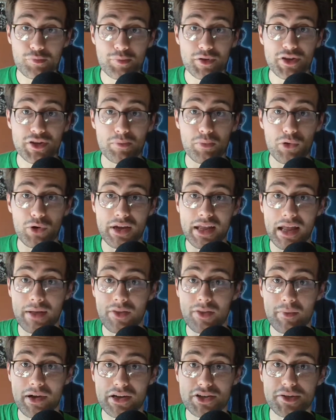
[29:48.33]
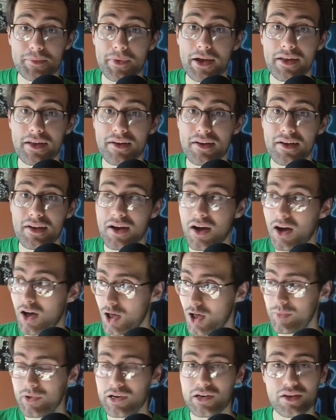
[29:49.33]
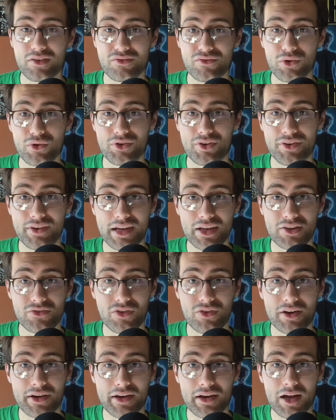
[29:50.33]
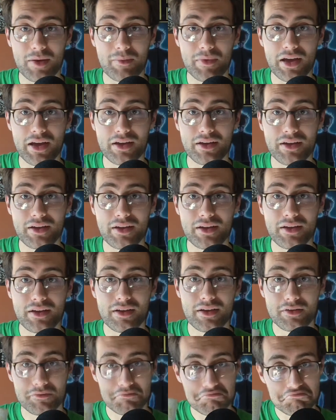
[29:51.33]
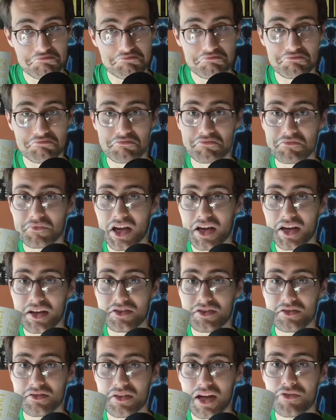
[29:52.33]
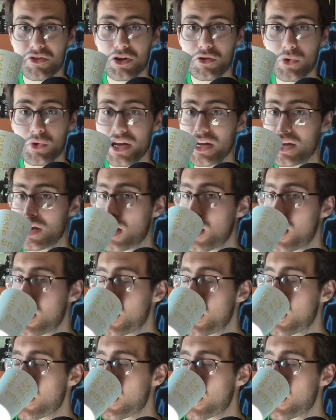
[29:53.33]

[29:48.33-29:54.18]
I've been your boy Cam the Magic Man. I hope you're looking forward to next Friday like me, and have a good week.